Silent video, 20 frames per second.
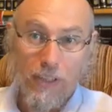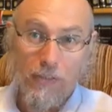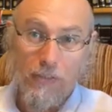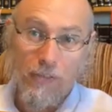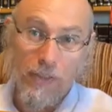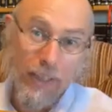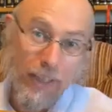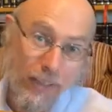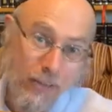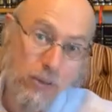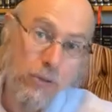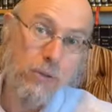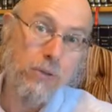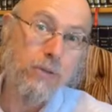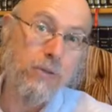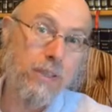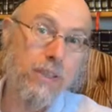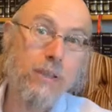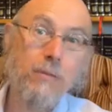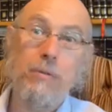may actually
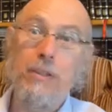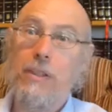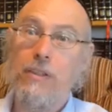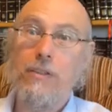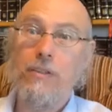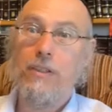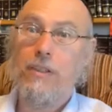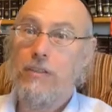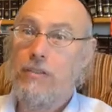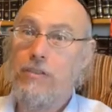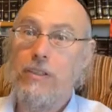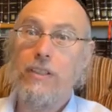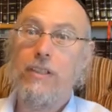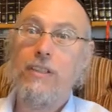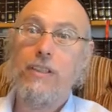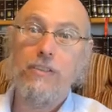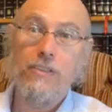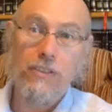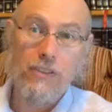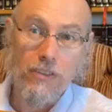really be only
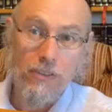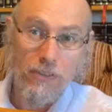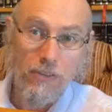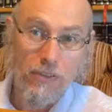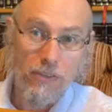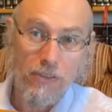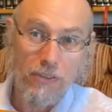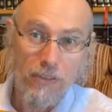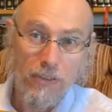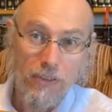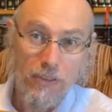3,000 years old.